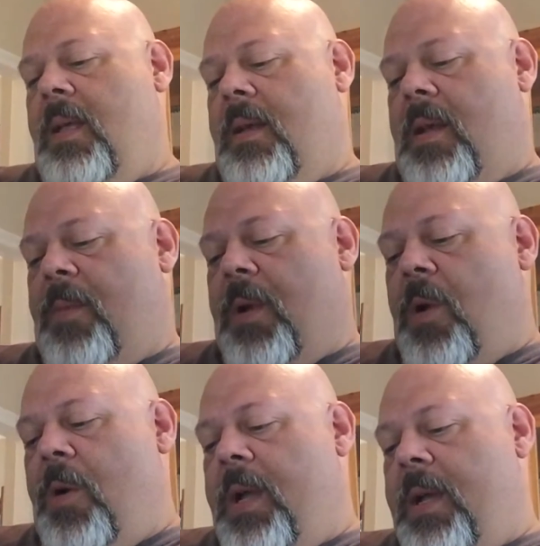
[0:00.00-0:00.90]
And I'm going to
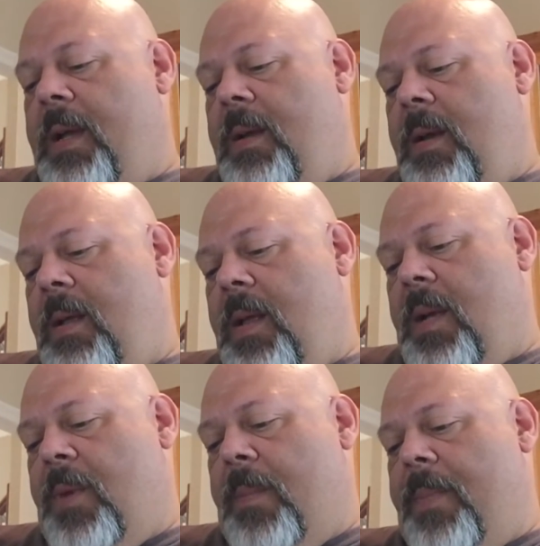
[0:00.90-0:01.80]
go ahead,
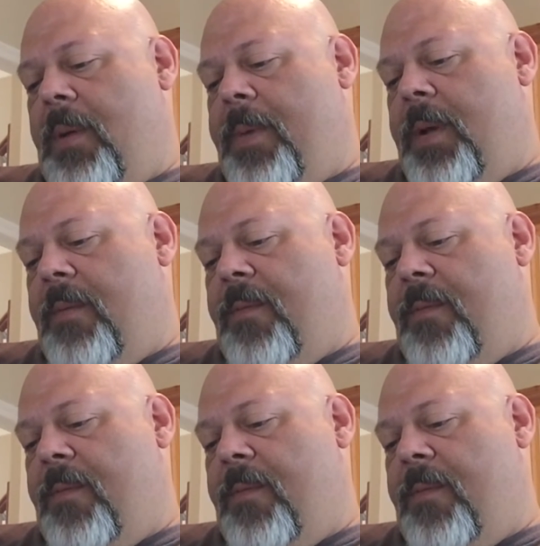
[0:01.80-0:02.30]
I'm going to bump it up